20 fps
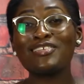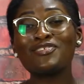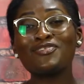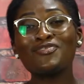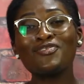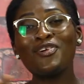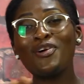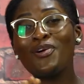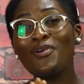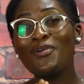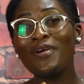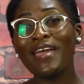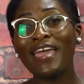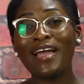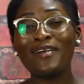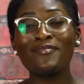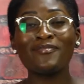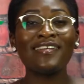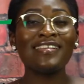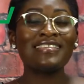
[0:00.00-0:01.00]
no way
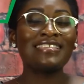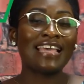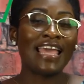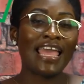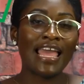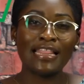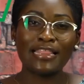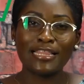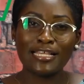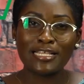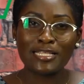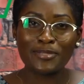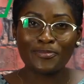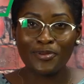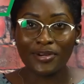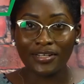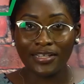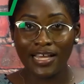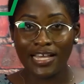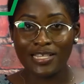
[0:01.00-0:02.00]
I'm going to end this
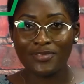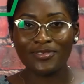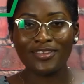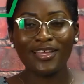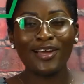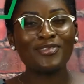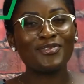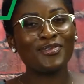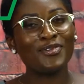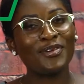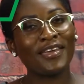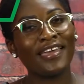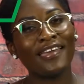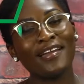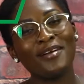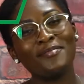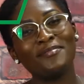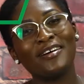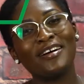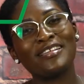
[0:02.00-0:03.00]
podcast without talking
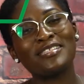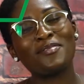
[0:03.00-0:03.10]
about